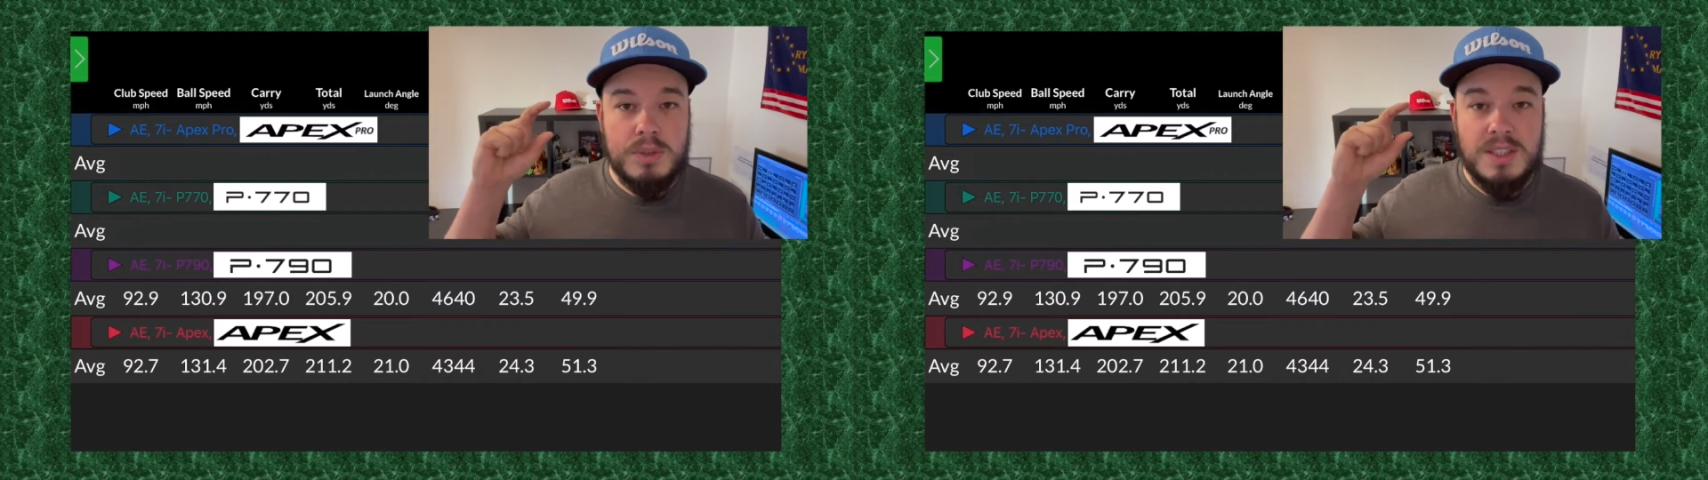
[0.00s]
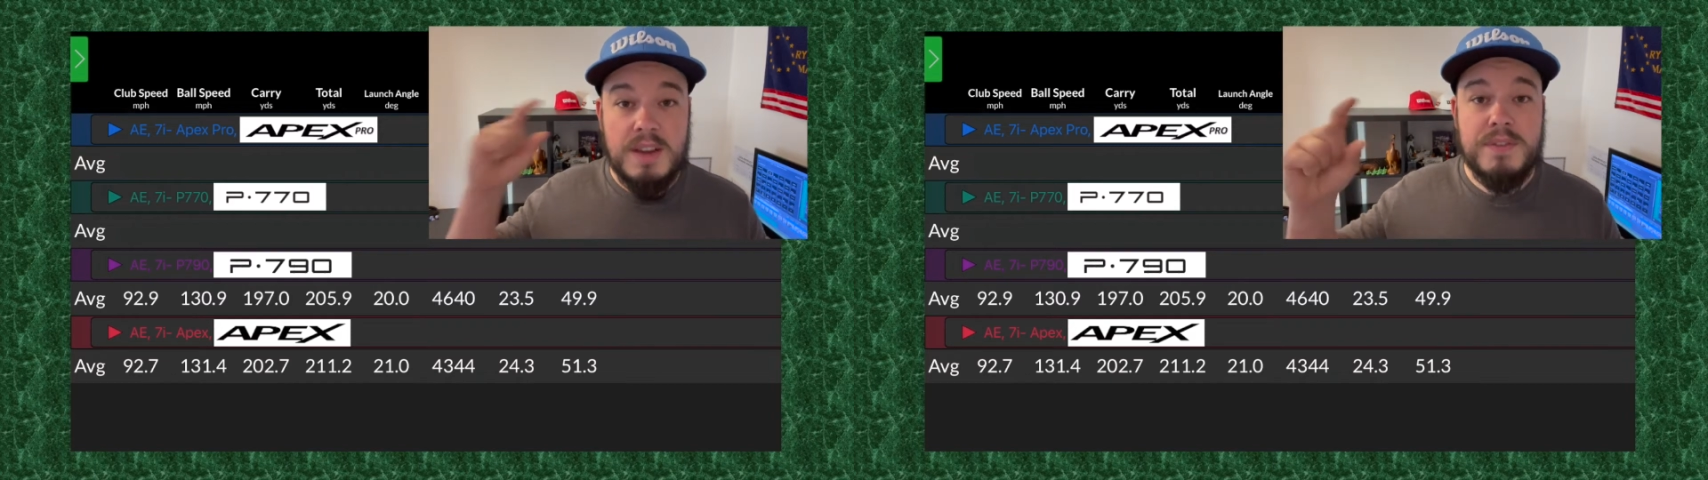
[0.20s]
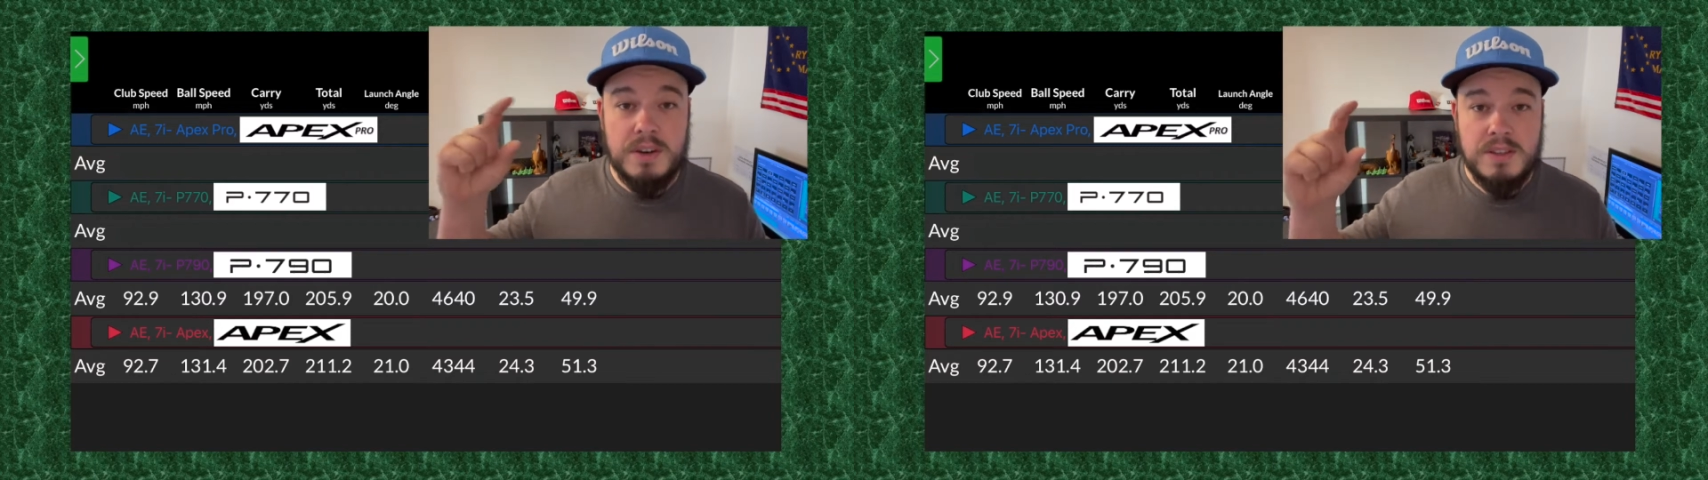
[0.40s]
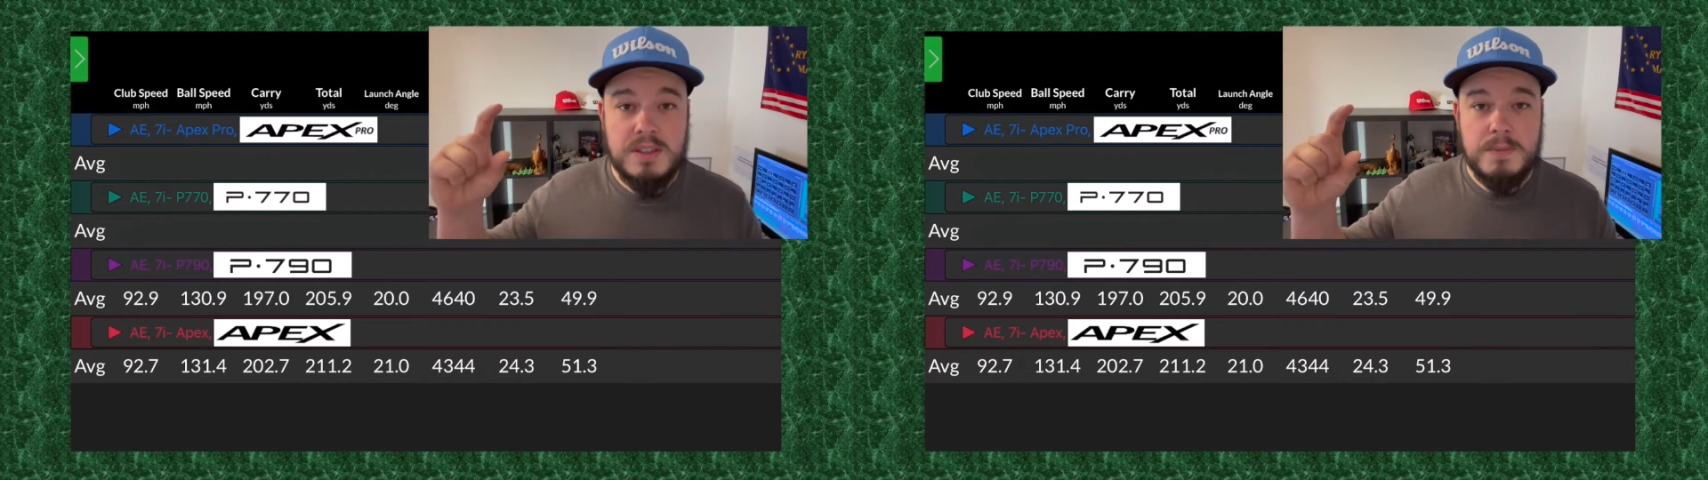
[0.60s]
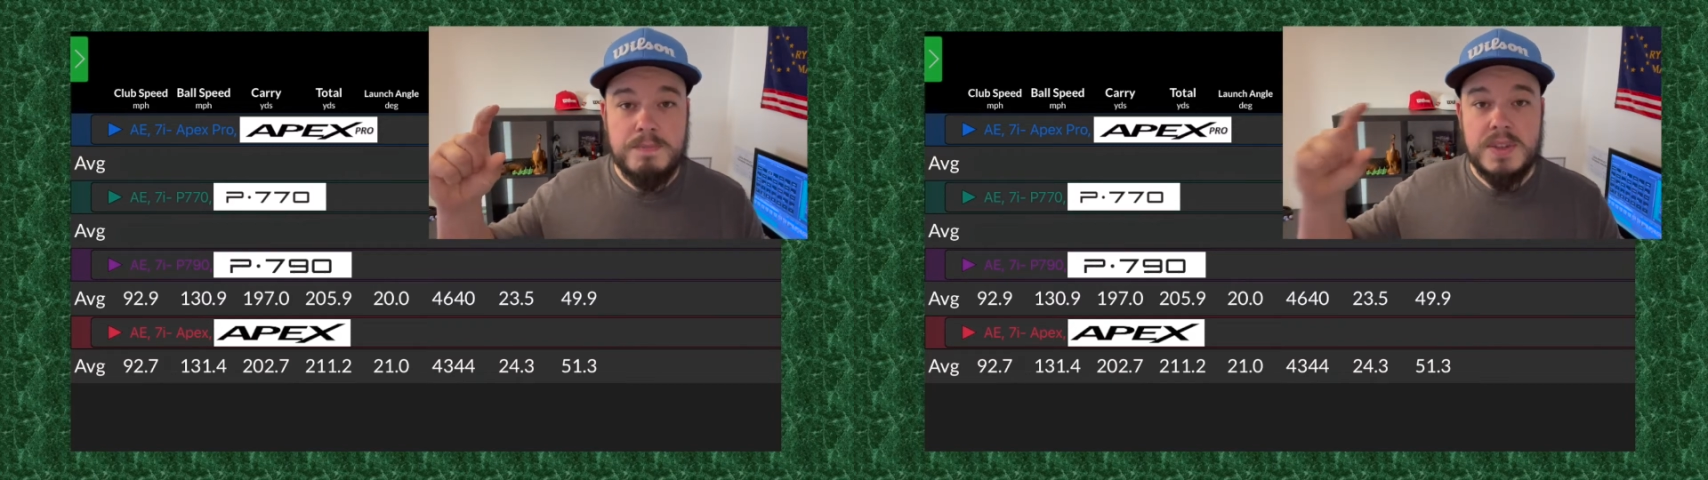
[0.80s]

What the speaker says: difference.